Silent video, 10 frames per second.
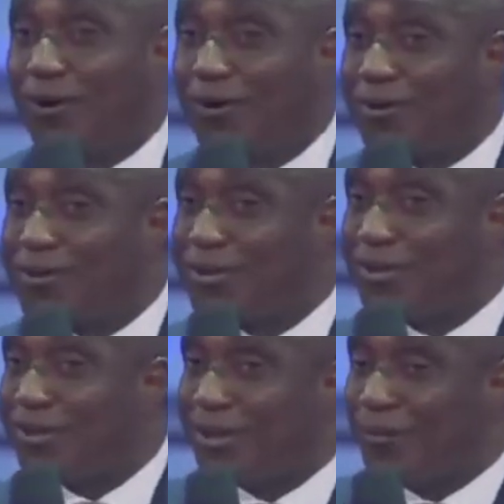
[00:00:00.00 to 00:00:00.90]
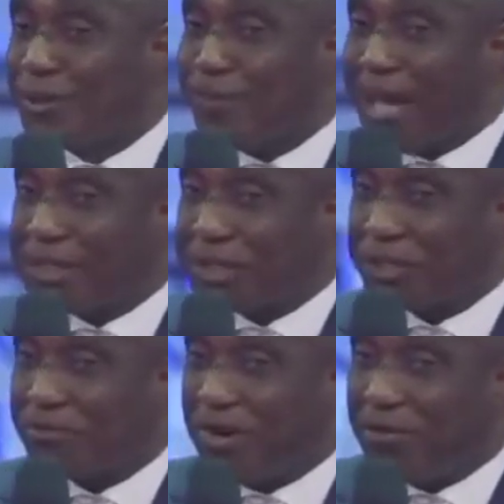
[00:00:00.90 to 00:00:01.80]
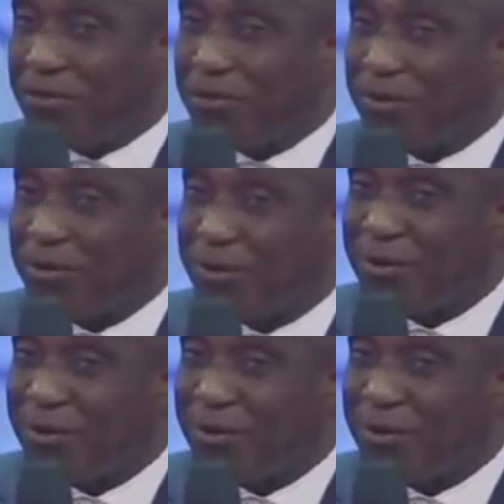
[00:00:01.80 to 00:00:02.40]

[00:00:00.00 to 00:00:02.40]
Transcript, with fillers: God with my strength